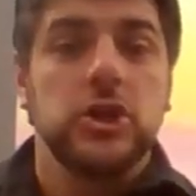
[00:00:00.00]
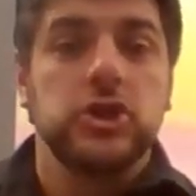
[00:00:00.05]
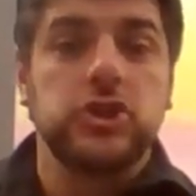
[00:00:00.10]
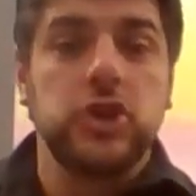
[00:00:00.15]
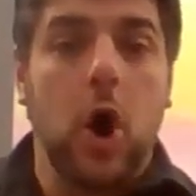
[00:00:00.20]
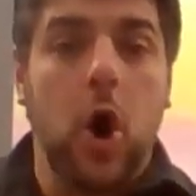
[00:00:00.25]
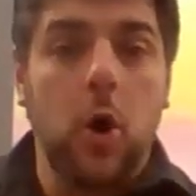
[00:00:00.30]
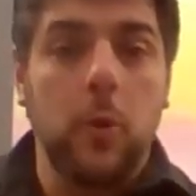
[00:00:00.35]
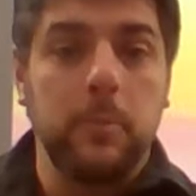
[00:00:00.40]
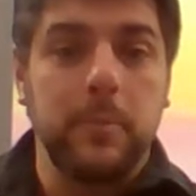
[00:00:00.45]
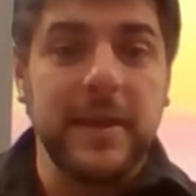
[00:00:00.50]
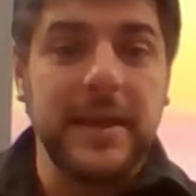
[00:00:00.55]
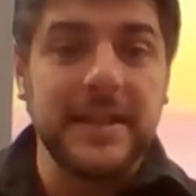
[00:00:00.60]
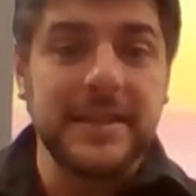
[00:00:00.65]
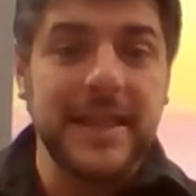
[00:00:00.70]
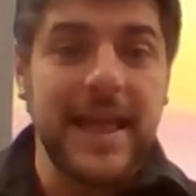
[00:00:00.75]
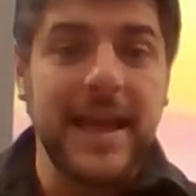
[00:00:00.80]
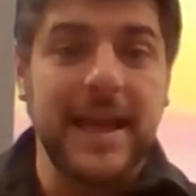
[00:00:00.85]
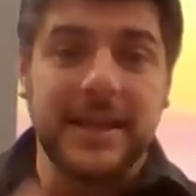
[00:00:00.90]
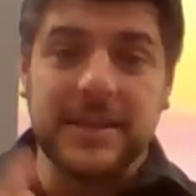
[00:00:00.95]
Don't be
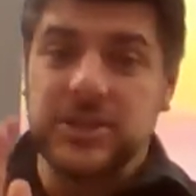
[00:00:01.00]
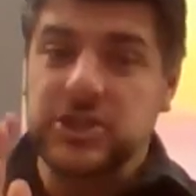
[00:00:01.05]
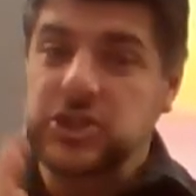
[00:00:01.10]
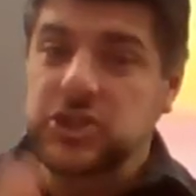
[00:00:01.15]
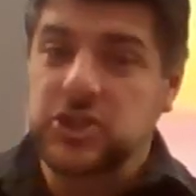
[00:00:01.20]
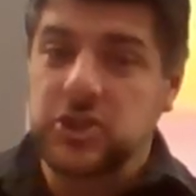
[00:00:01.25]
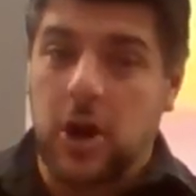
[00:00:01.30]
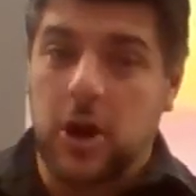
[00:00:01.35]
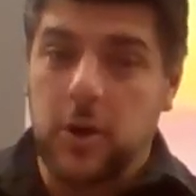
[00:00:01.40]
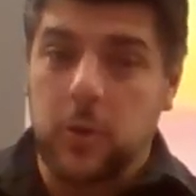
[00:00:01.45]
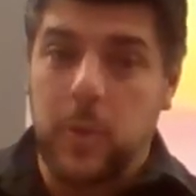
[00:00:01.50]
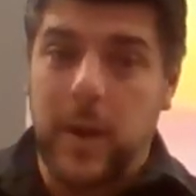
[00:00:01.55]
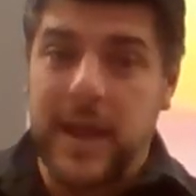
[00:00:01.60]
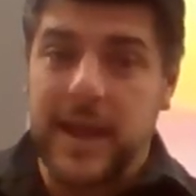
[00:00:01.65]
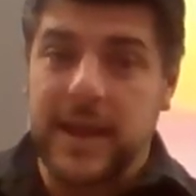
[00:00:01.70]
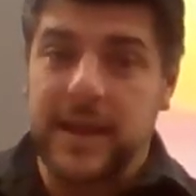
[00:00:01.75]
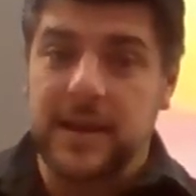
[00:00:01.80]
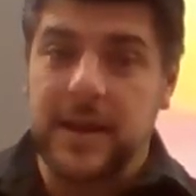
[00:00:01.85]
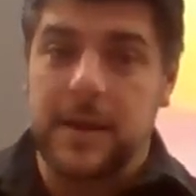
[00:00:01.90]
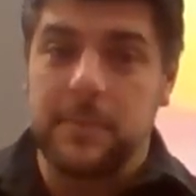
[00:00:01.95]
late. Start
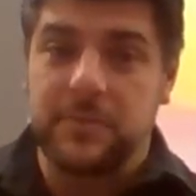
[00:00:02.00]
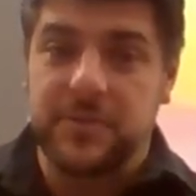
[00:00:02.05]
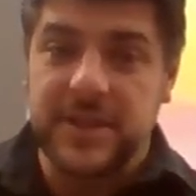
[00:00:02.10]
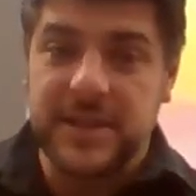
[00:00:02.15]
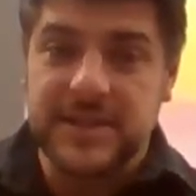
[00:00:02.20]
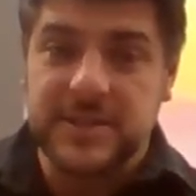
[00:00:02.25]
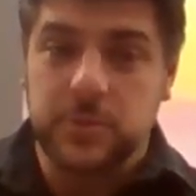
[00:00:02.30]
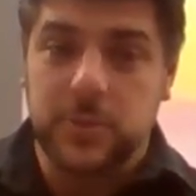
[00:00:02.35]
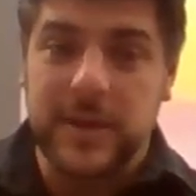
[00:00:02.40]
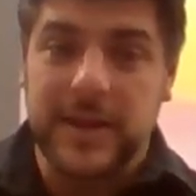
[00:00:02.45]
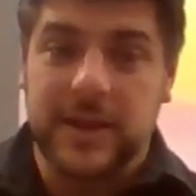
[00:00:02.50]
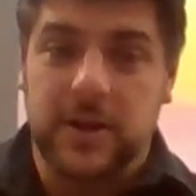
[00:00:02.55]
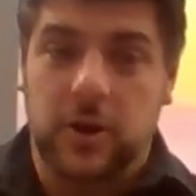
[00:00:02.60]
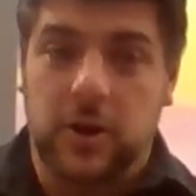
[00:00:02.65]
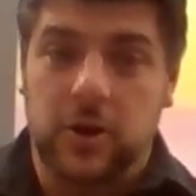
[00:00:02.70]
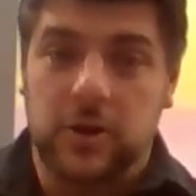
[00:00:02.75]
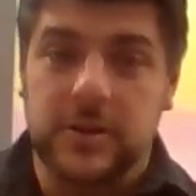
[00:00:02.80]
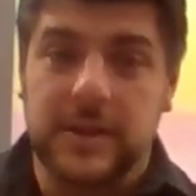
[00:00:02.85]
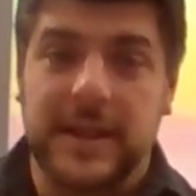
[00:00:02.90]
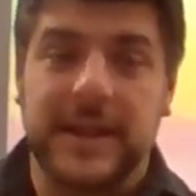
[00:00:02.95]
waking up this week
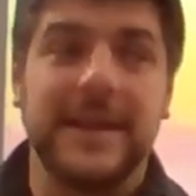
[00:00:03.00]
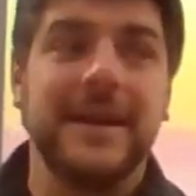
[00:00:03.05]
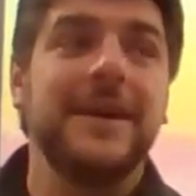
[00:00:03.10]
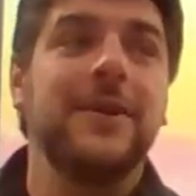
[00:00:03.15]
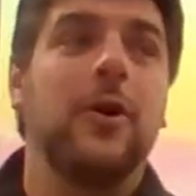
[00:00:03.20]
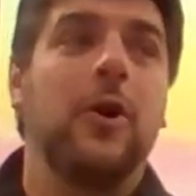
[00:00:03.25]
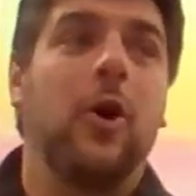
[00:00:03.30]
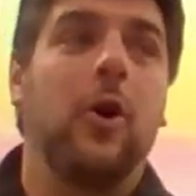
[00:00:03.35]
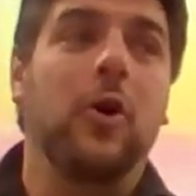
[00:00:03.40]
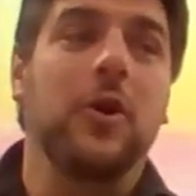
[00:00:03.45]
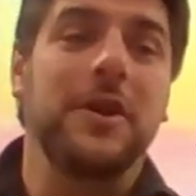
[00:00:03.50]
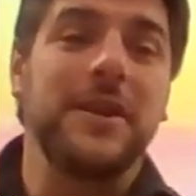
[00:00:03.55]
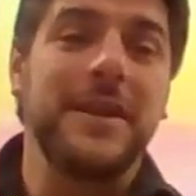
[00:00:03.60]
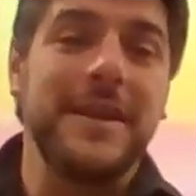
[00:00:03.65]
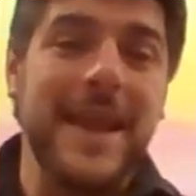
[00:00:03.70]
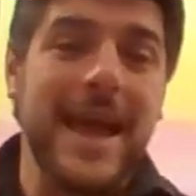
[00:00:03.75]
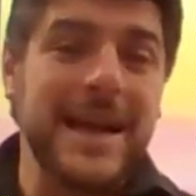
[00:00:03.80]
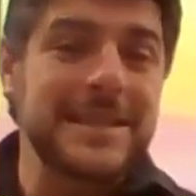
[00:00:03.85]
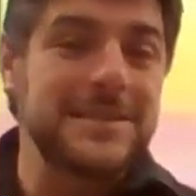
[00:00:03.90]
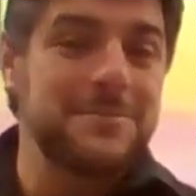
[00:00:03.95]
early, or
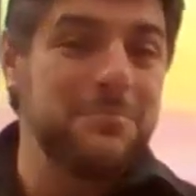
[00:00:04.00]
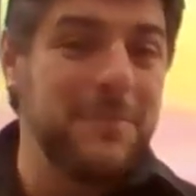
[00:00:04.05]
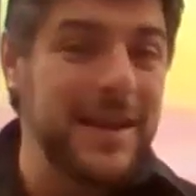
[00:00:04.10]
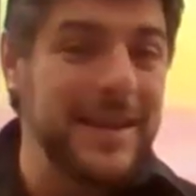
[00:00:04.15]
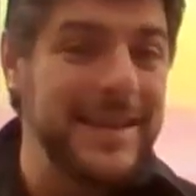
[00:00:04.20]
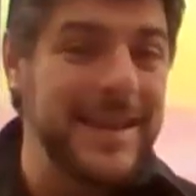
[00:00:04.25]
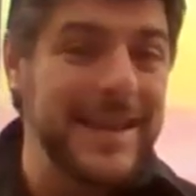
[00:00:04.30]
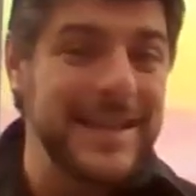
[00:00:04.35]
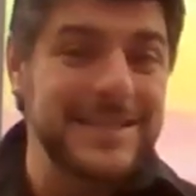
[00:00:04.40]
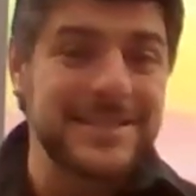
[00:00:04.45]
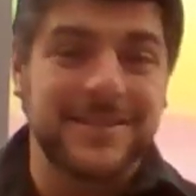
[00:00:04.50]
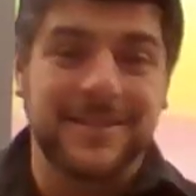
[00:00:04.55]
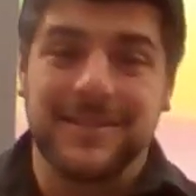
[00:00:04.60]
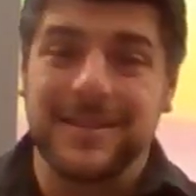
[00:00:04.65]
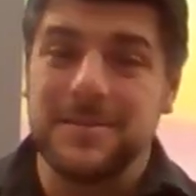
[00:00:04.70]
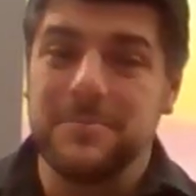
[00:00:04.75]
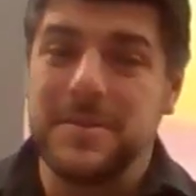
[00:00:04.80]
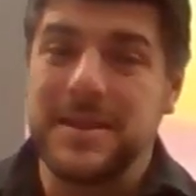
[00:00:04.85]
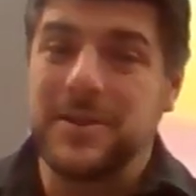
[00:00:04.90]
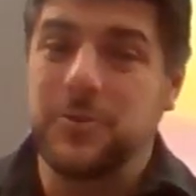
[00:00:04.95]
next Monday is
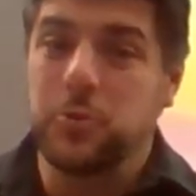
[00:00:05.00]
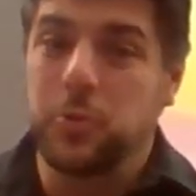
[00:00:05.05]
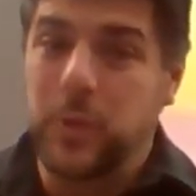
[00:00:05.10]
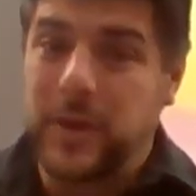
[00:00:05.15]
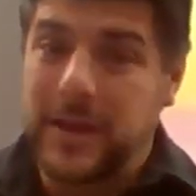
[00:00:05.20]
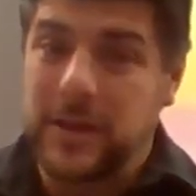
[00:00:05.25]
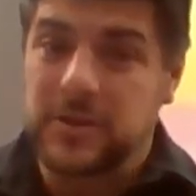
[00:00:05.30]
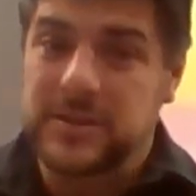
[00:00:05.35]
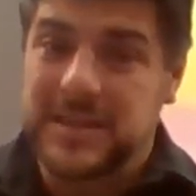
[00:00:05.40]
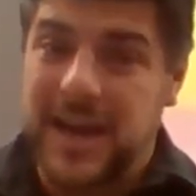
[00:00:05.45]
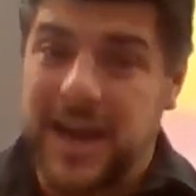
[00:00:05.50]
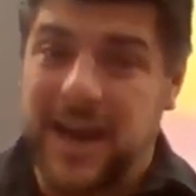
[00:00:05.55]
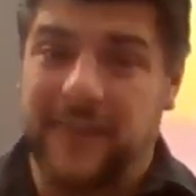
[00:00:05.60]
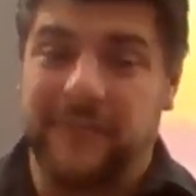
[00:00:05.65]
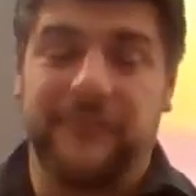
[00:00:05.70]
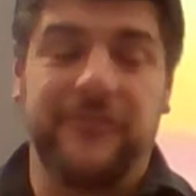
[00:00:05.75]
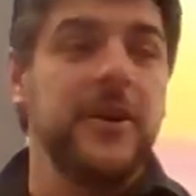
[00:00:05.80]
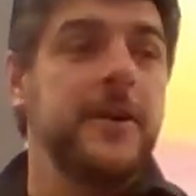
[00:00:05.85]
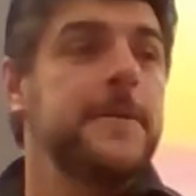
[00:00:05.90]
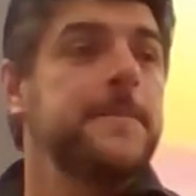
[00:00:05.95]
going to be real
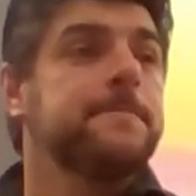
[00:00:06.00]
tough.